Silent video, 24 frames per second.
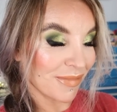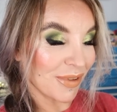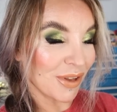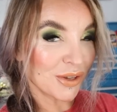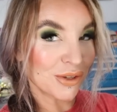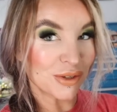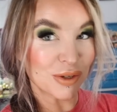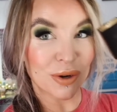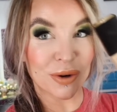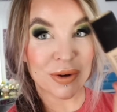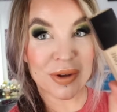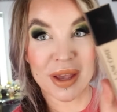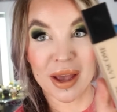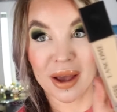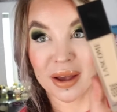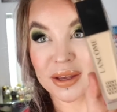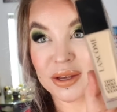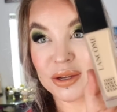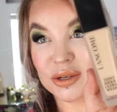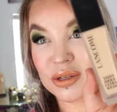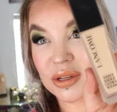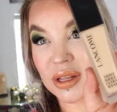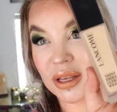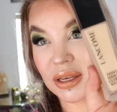So yeah,
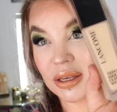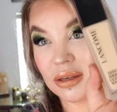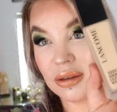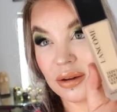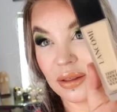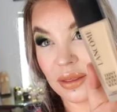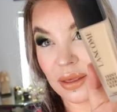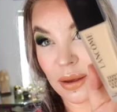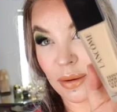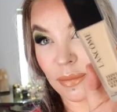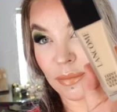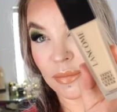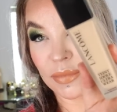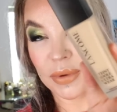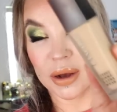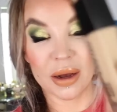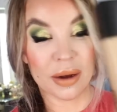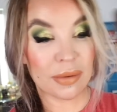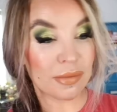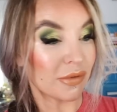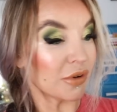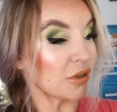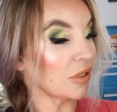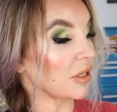huge thank you to them
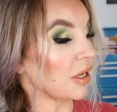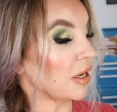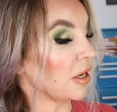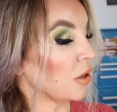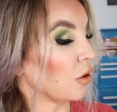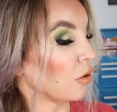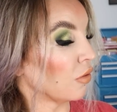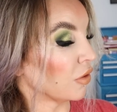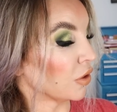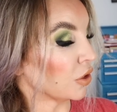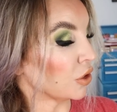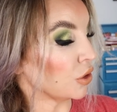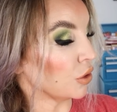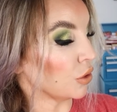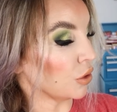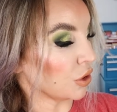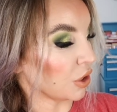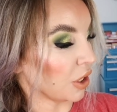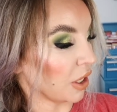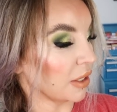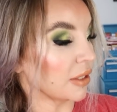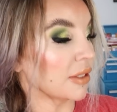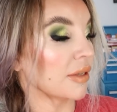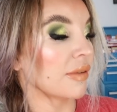um, for sending over two
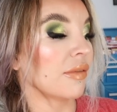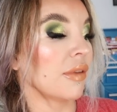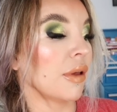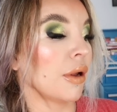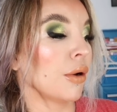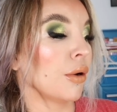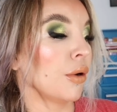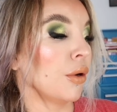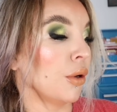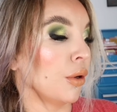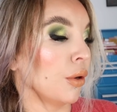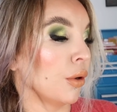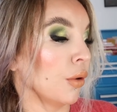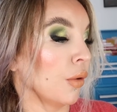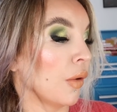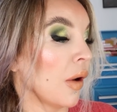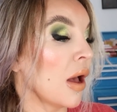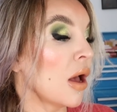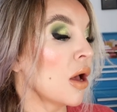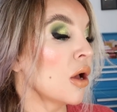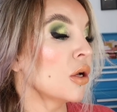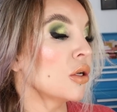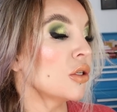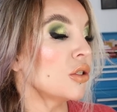shades of their new
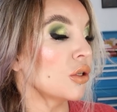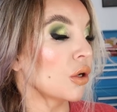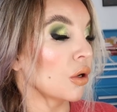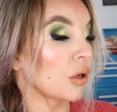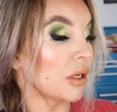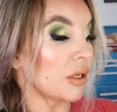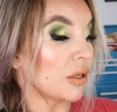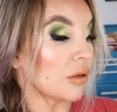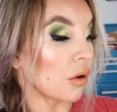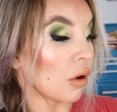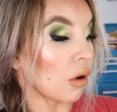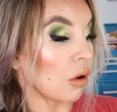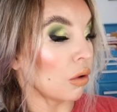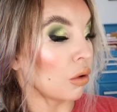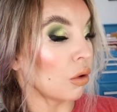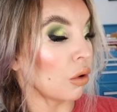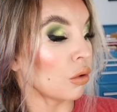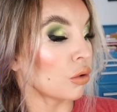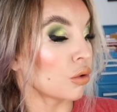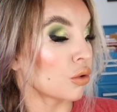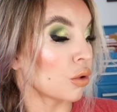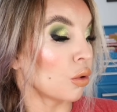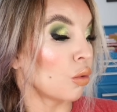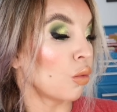Teint Idole
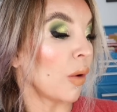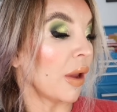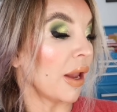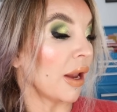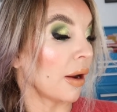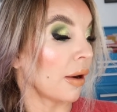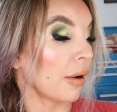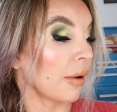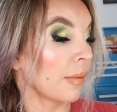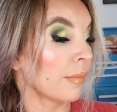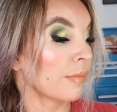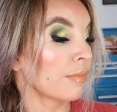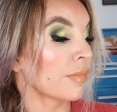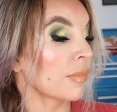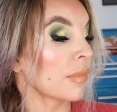Ultra Wear